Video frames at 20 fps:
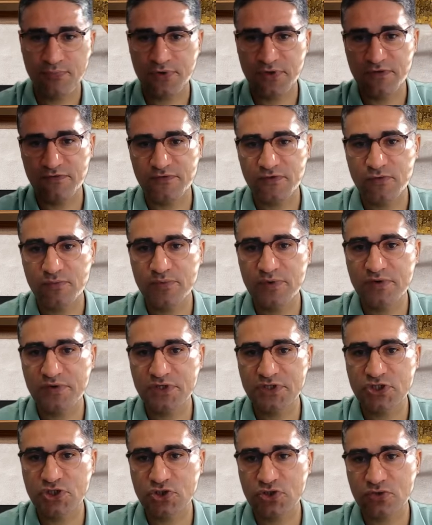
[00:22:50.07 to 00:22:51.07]
preview
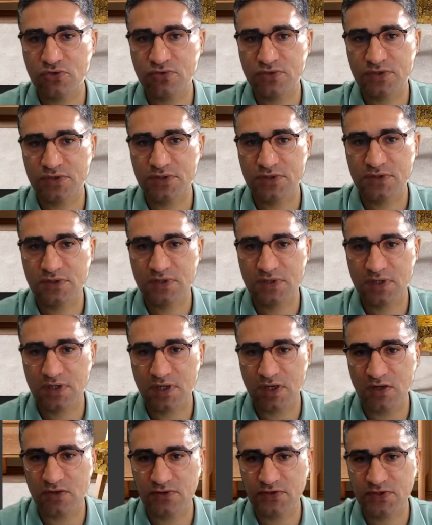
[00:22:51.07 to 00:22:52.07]
bridge node.
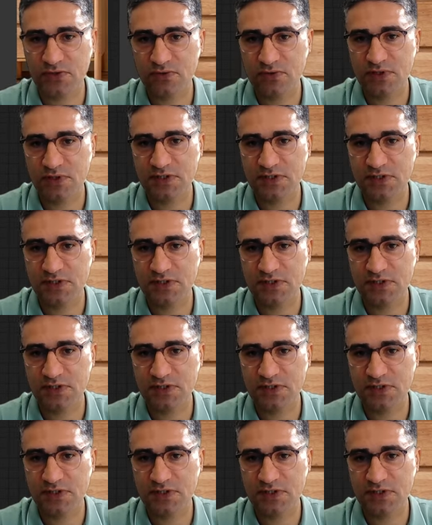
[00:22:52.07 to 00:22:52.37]
Also,